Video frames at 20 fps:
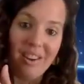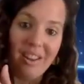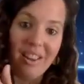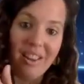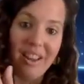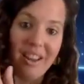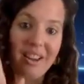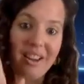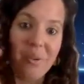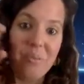
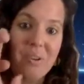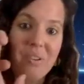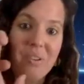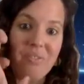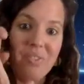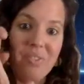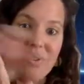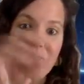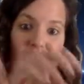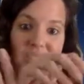Like, can we
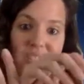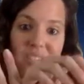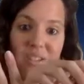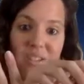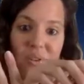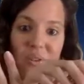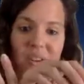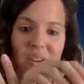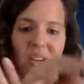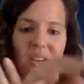view the
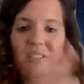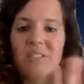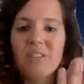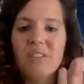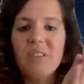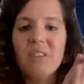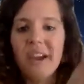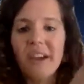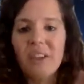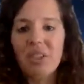story? Because,
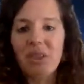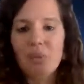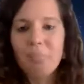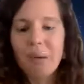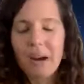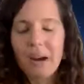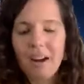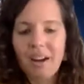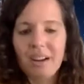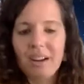like, the
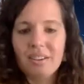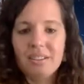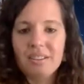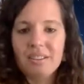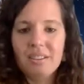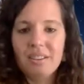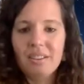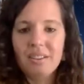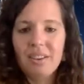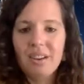
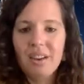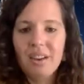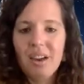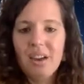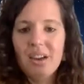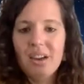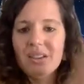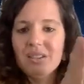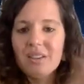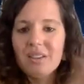past
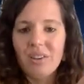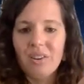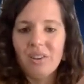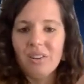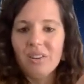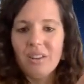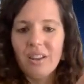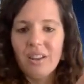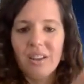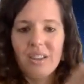is
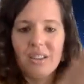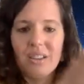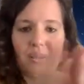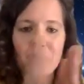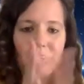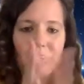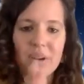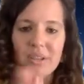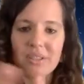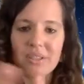only the
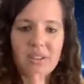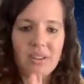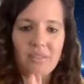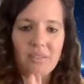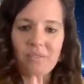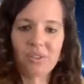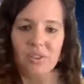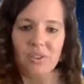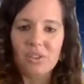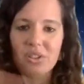present and
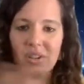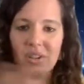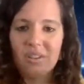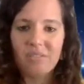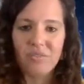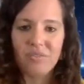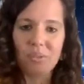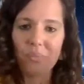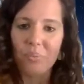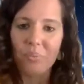future if
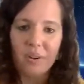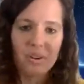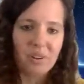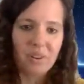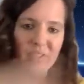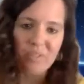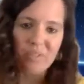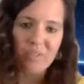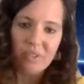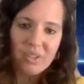we
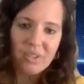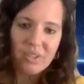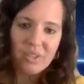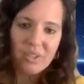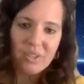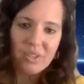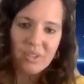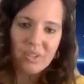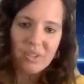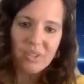
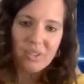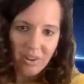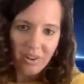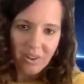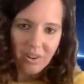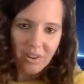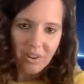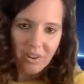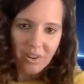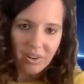drag it
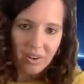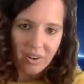along.